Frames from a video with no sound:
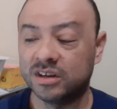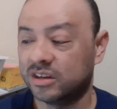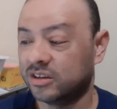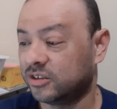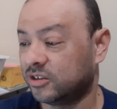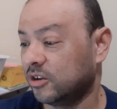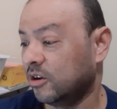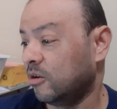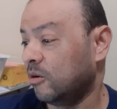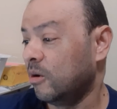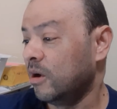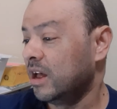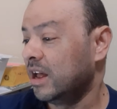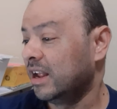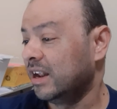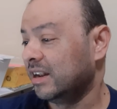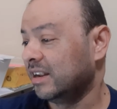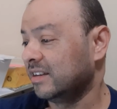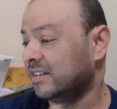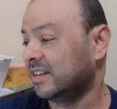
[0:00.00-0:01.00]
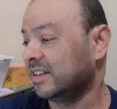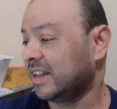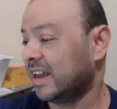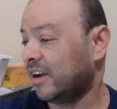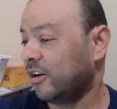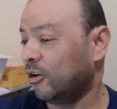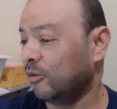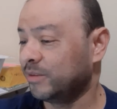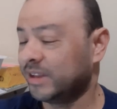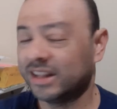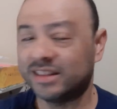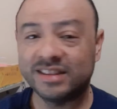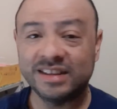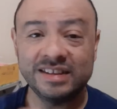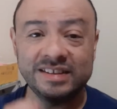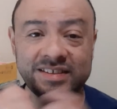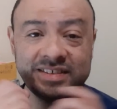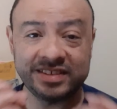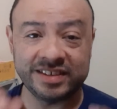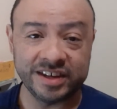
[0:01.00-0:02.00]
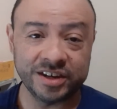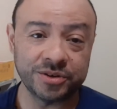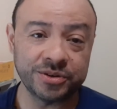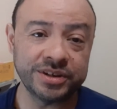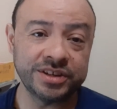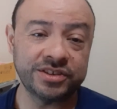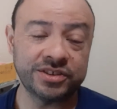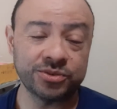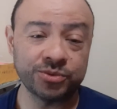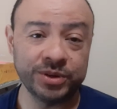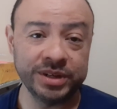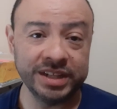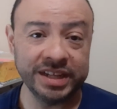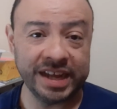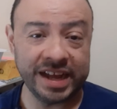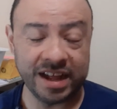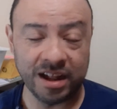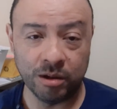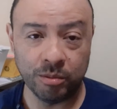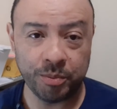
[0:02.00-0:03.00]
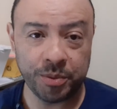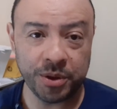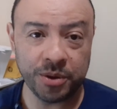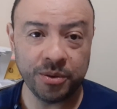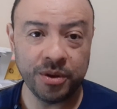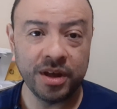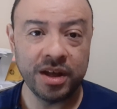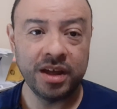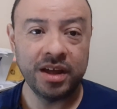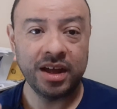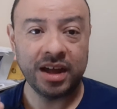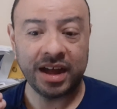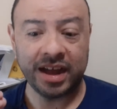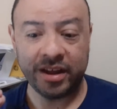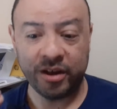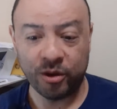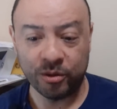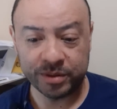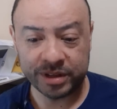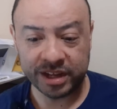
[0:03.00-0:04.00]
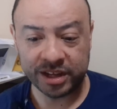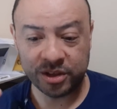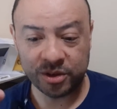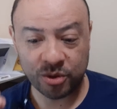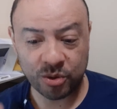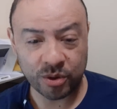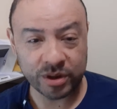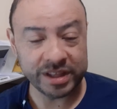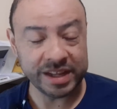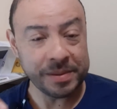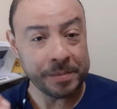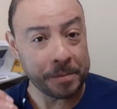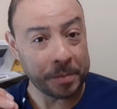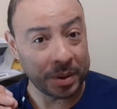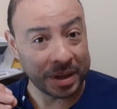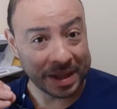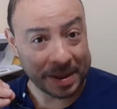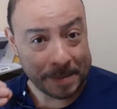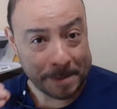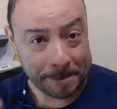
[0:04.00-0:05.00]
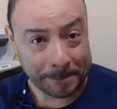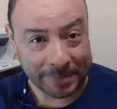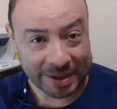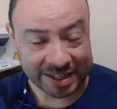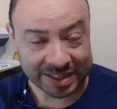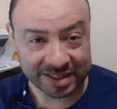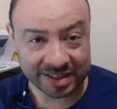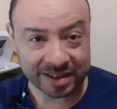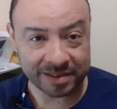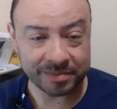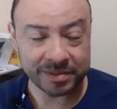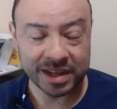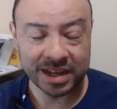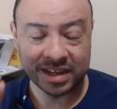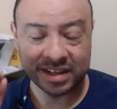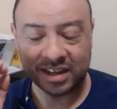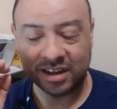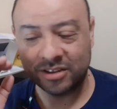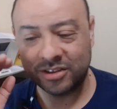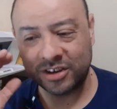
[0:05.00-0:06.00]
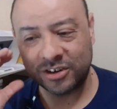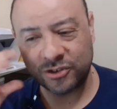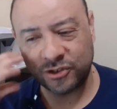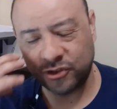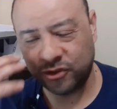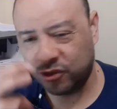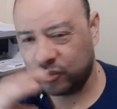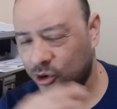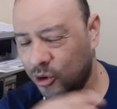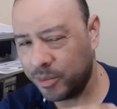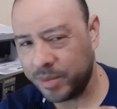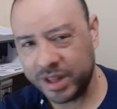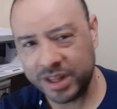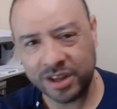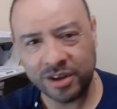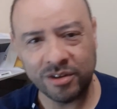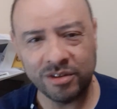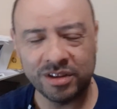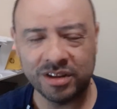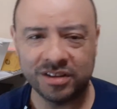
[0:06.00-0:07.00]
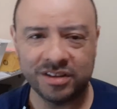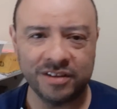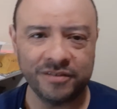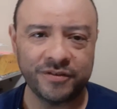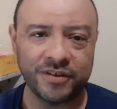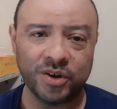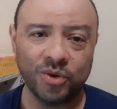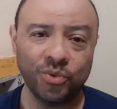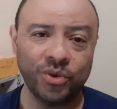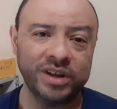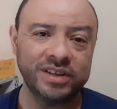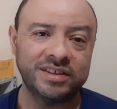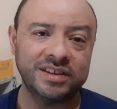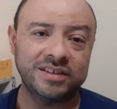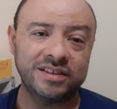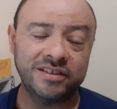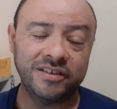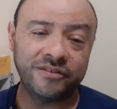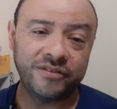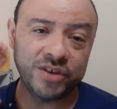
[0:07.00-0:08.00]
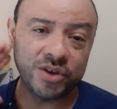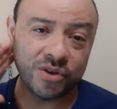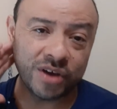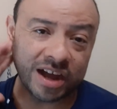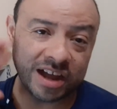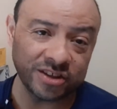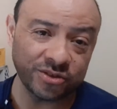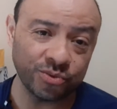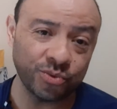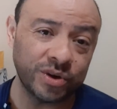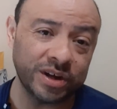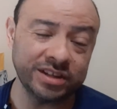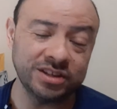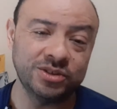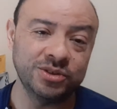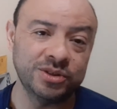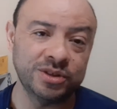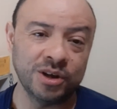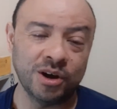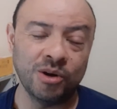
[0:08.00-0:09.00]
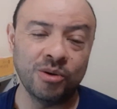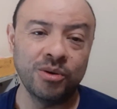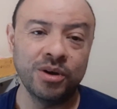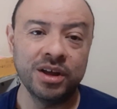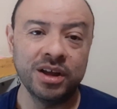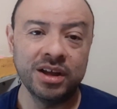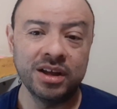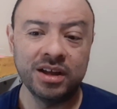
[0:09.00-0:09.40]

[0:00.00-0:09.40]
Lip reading: So listen, I hope that this series really helped you. I hope that you go and implement them. Now there's so many other different ways, and if you guys want to know